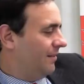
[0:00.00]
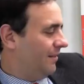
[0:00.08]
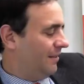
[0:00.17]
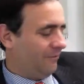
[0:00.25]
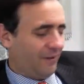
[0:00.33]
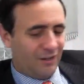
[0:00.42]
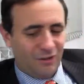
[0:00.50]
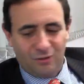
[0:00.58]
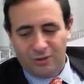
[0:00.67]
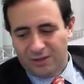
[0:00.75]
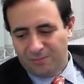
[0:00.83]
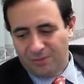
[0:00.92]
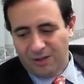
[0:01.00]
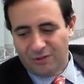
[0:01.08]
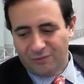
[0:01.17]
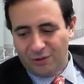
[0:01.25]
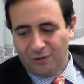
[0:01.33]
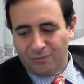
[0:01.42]
If I knew what the price
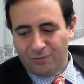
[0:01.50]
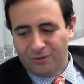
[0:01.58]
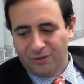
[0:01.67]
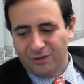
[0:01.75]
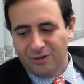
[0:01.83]
of gold would do,